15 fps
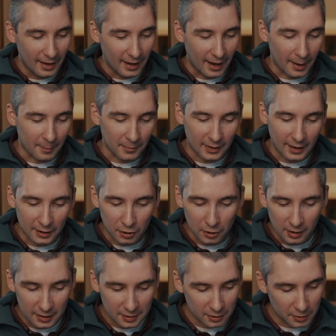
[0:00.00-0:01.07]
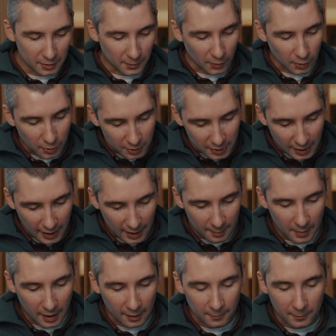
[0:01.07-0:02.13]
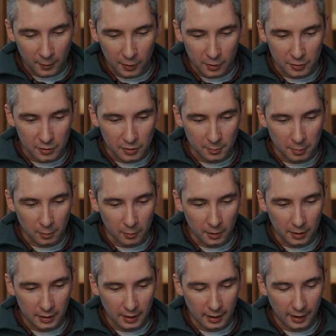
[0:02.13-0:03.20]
Thank you, listeners, for your time and for your support.